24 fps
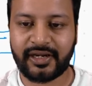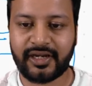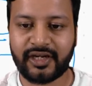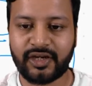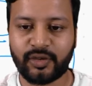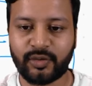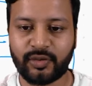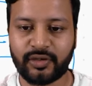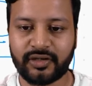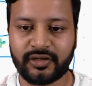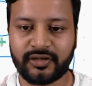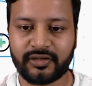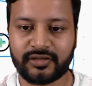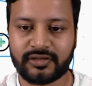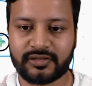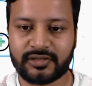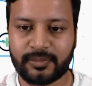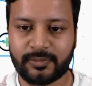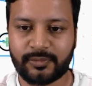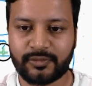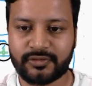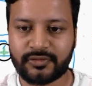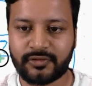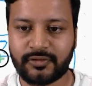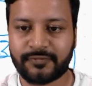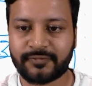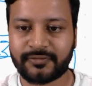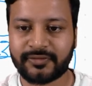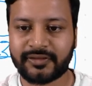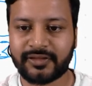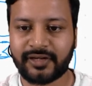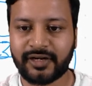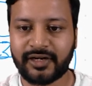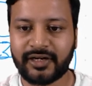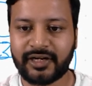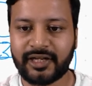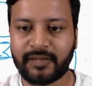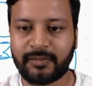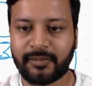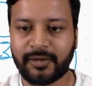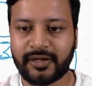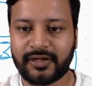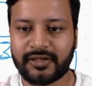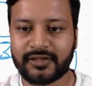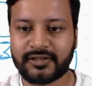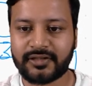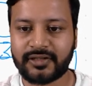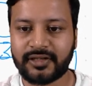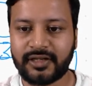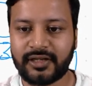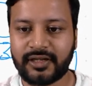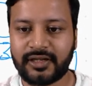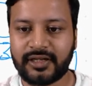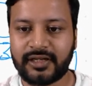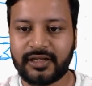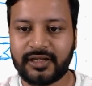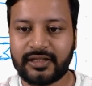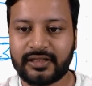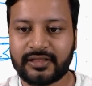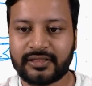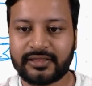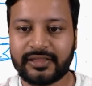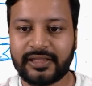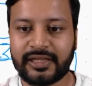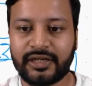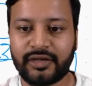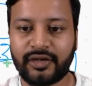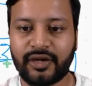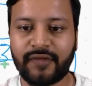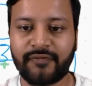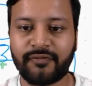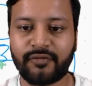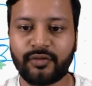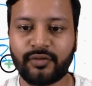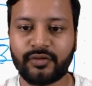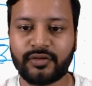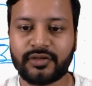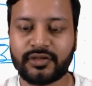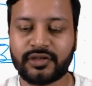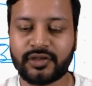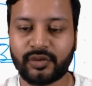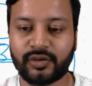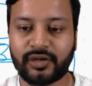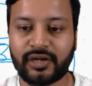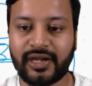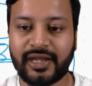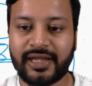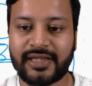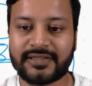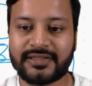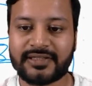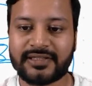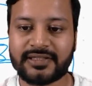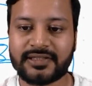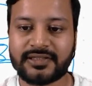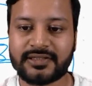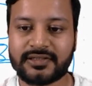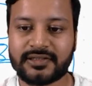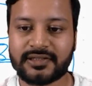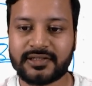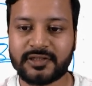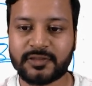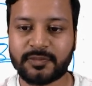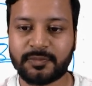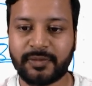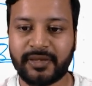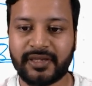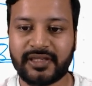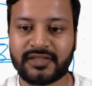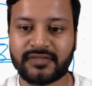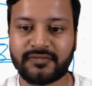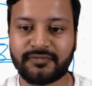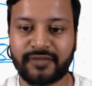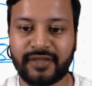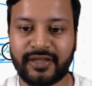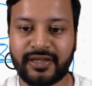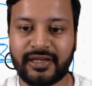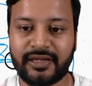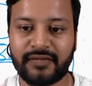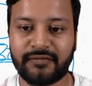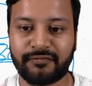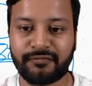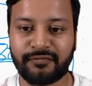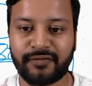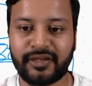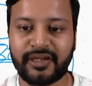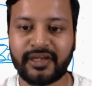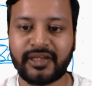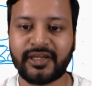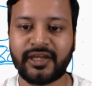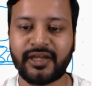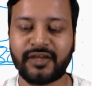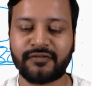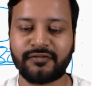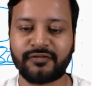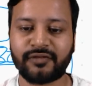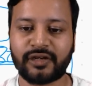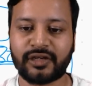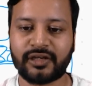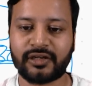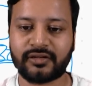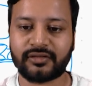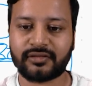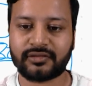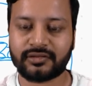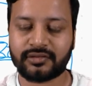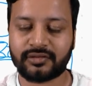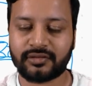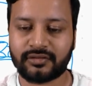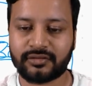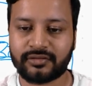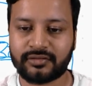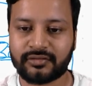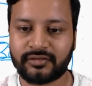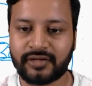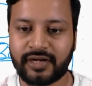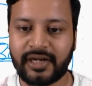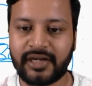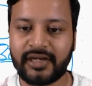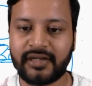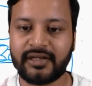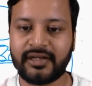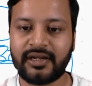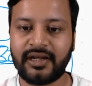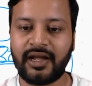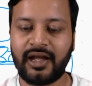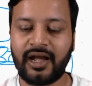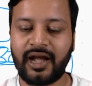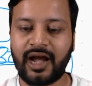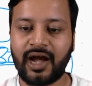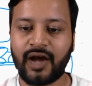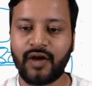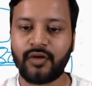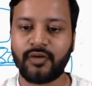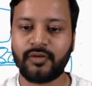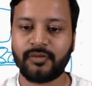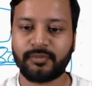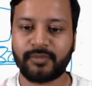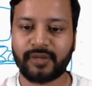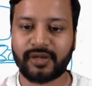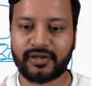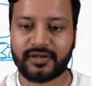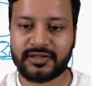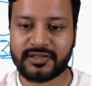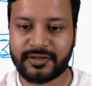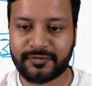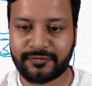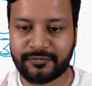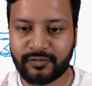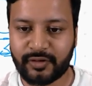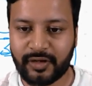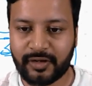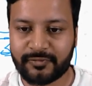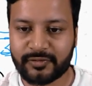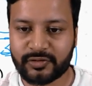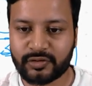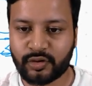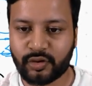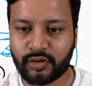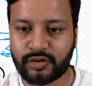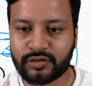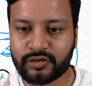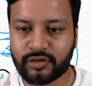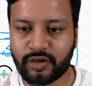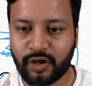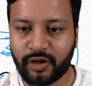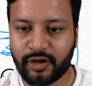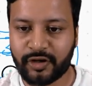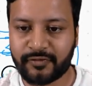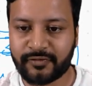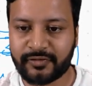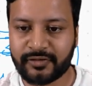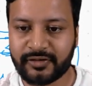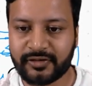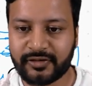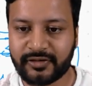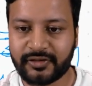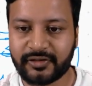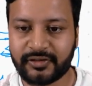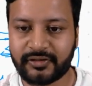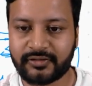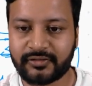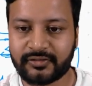union, suppose of 30 bytes. Then you have to utilize this space very very carefully, right? How? Because if you have stored Saurav here,